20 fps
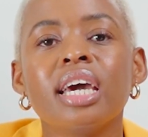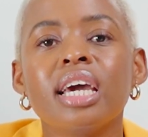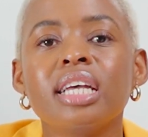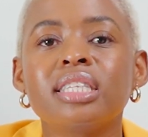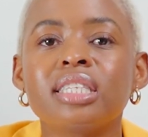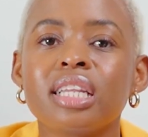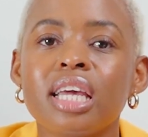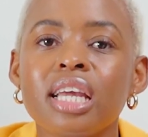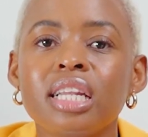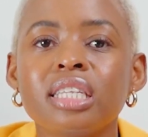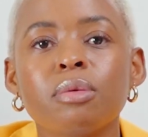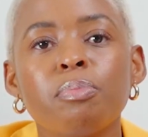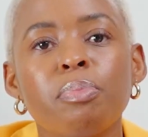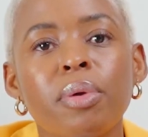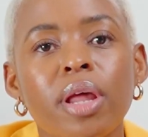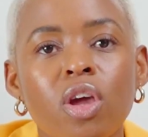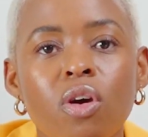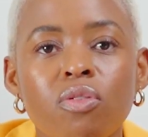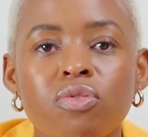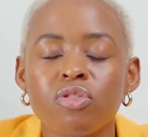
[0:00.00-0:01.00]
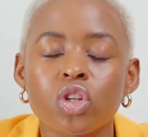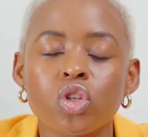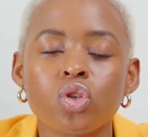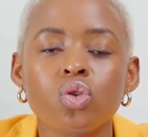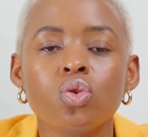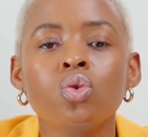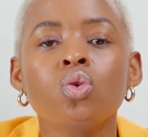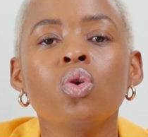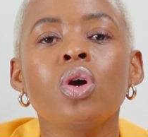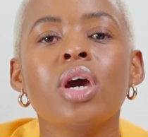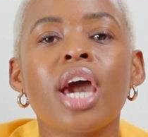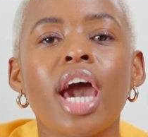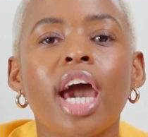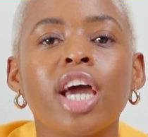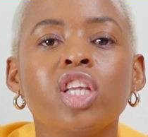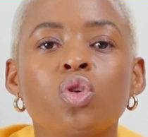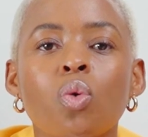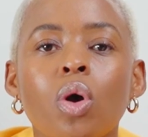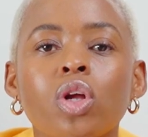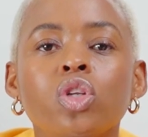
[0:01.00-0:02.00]
It's an interplay of the two,
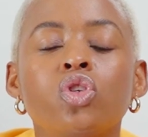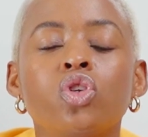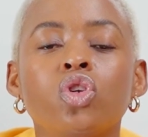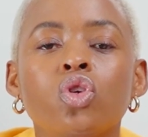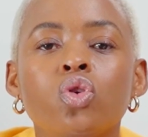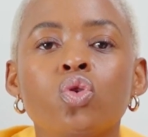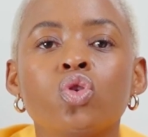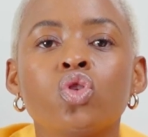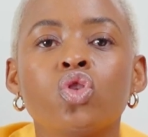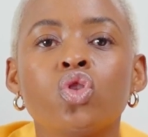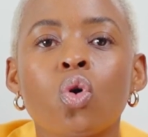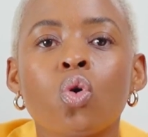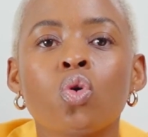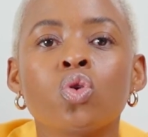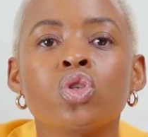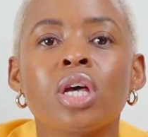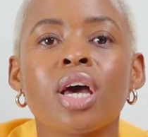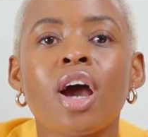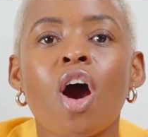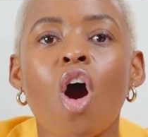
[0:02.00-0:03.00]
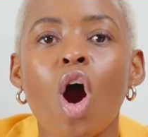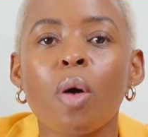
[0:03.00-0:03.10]
and you want to use those